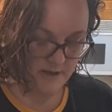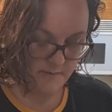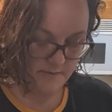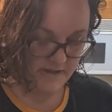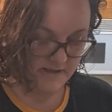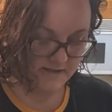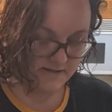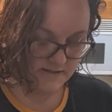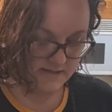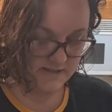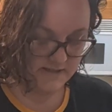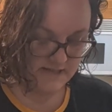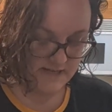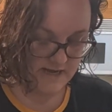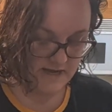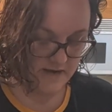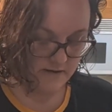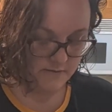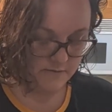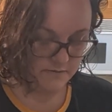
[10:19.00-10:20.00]
coming into
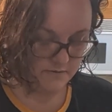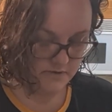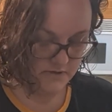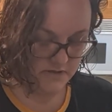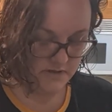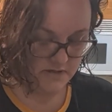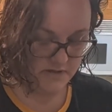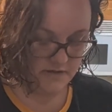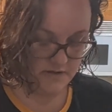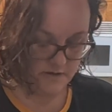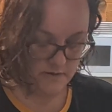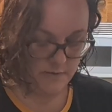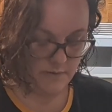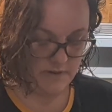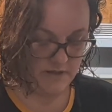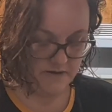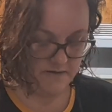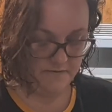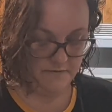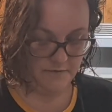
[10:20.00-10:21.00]
town the
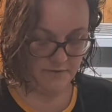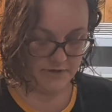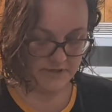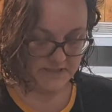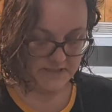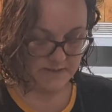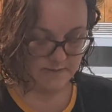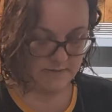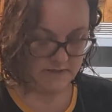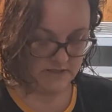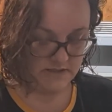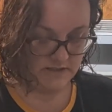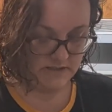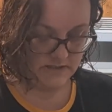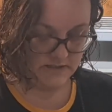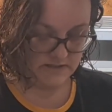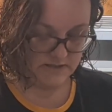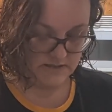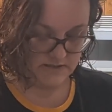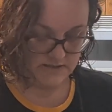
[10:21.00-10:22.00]
week of
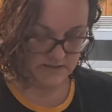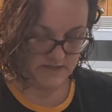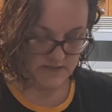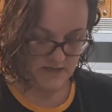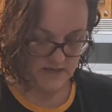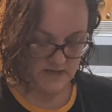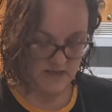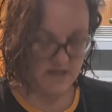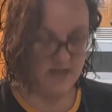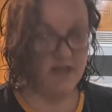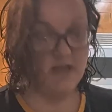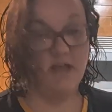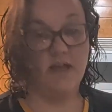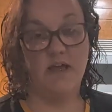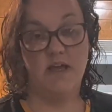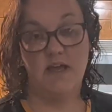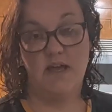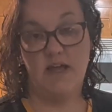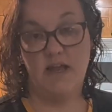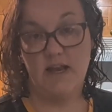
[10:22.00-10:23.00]
Christmas,
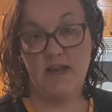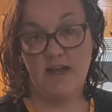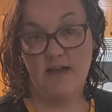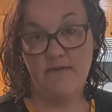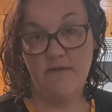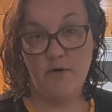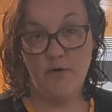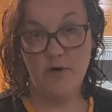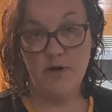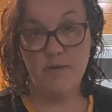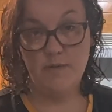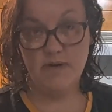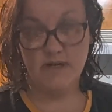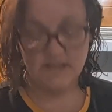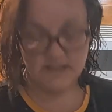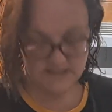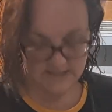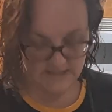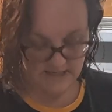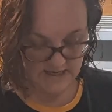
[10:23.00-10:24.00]
and I have already been
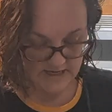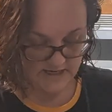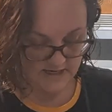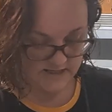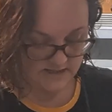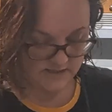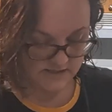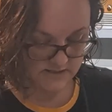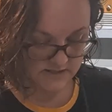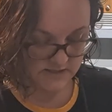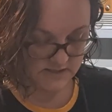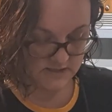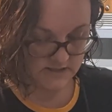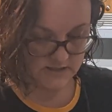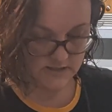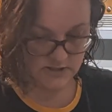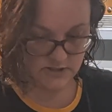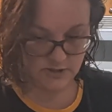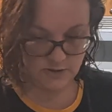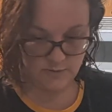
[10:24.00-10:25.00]
assigned
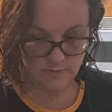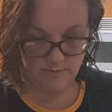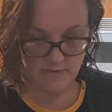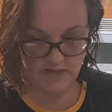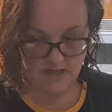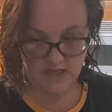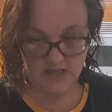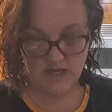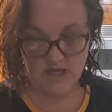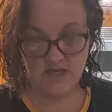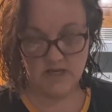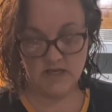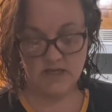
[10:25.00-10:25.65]
to make